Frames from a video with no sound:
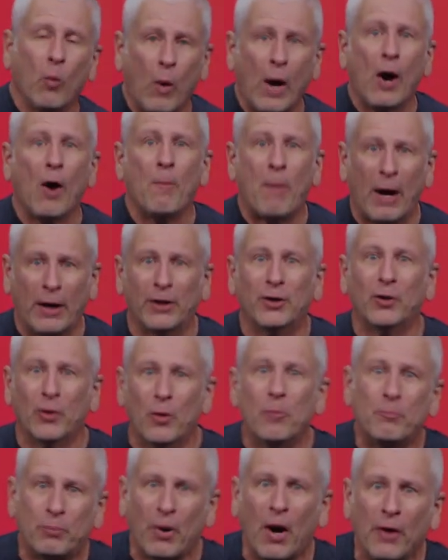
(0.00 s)
well by your
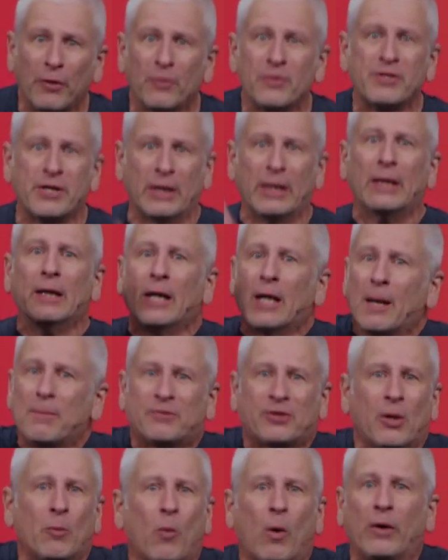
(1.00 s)
own brothers and ended up
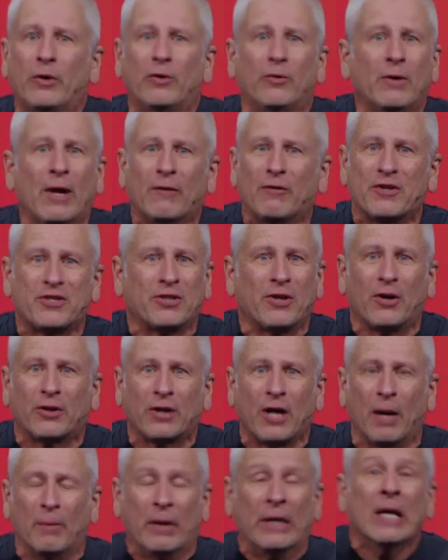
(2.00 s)
somewhere you never saw
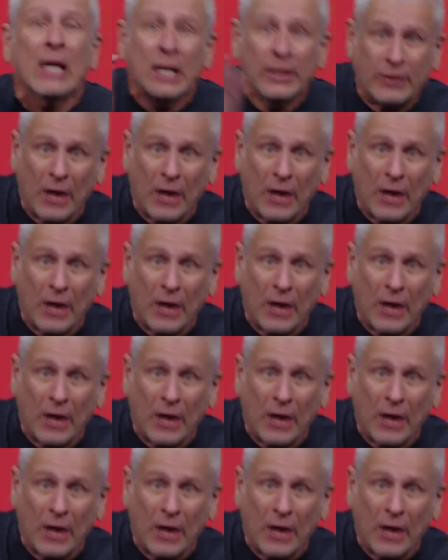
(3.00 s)
coming